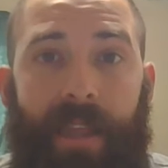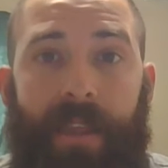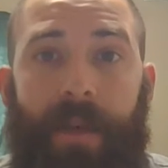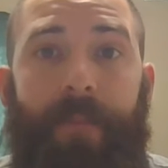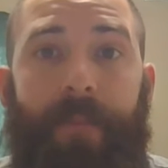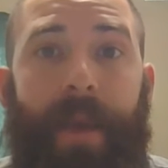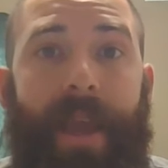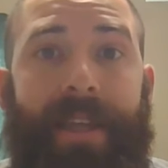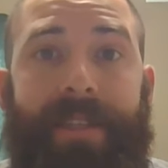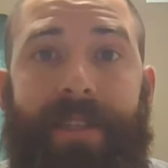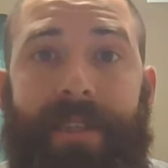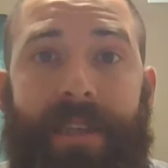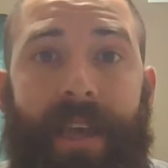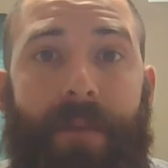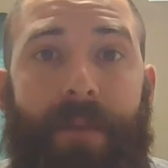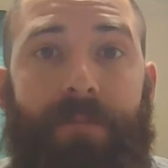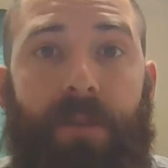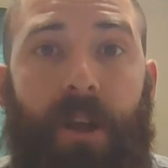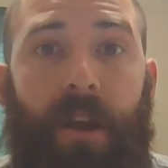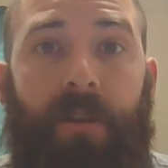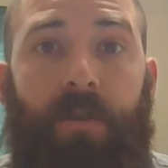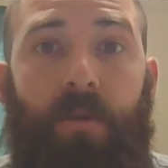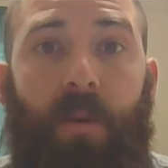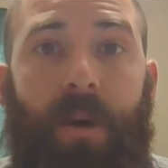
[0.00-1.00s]
the main
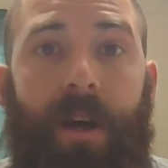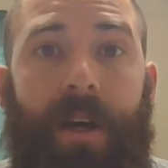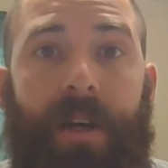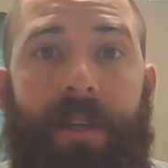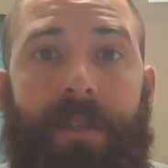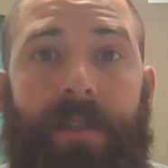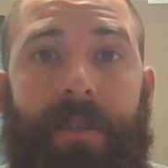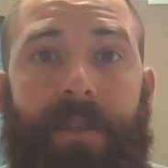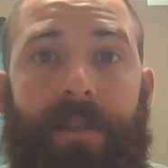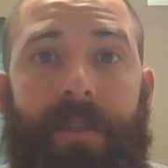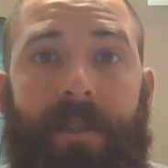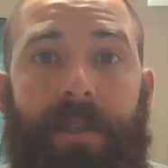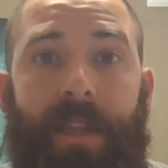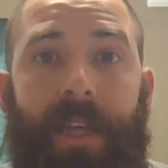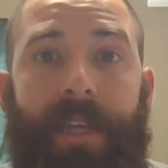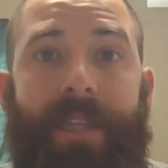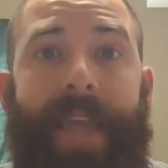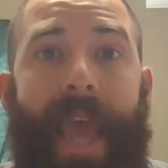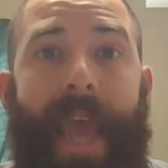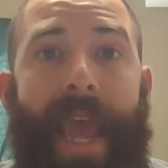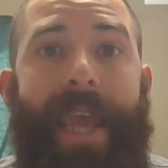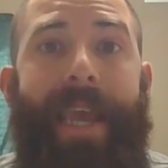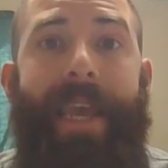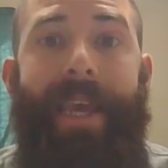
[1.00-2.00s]
subject was the
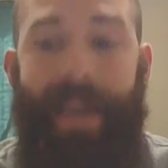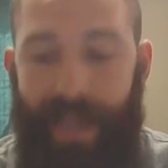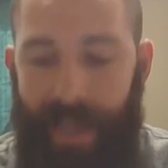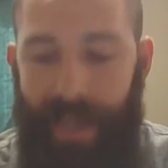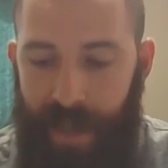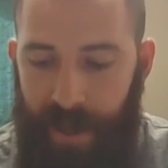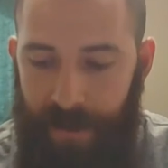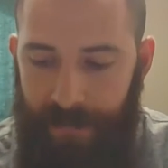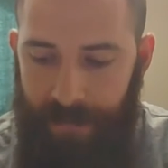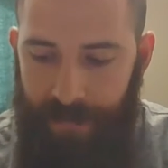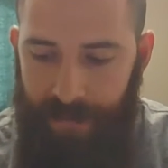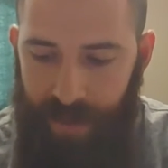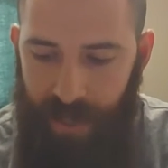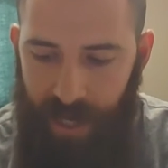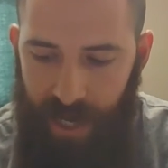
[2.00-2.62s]
deity